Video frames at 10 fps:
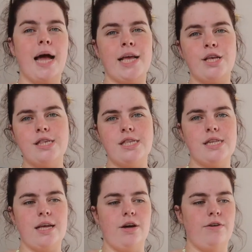I used
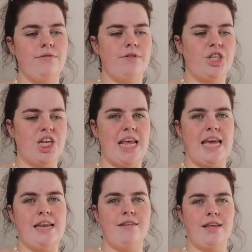the code
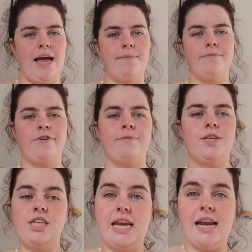Sinead, um, from
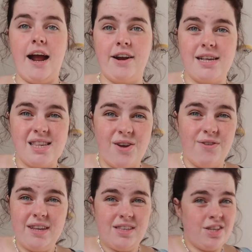Sinead Haggerty's
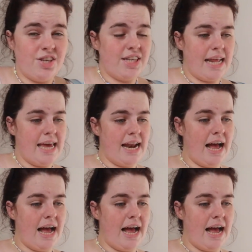code, it's just Sinead,